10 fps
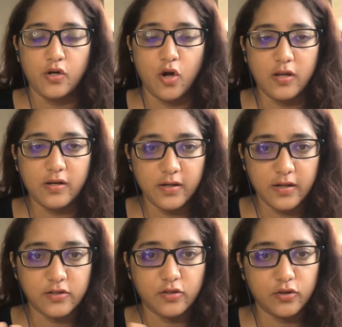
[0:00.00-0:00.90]
Dollar
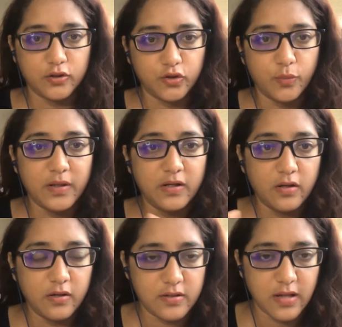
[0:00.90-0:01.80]
index has also been
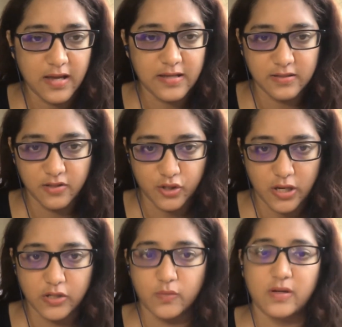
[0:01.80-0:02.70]
in its highs in
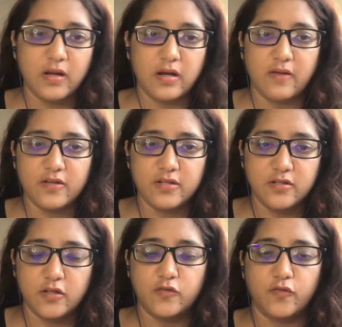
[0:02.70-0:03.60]
January, and ever
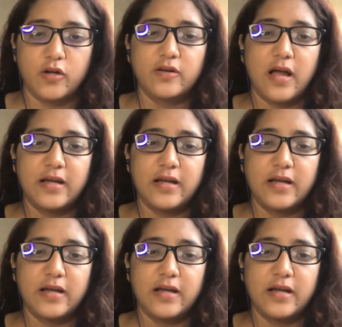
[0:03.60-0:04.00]
since it's fallen.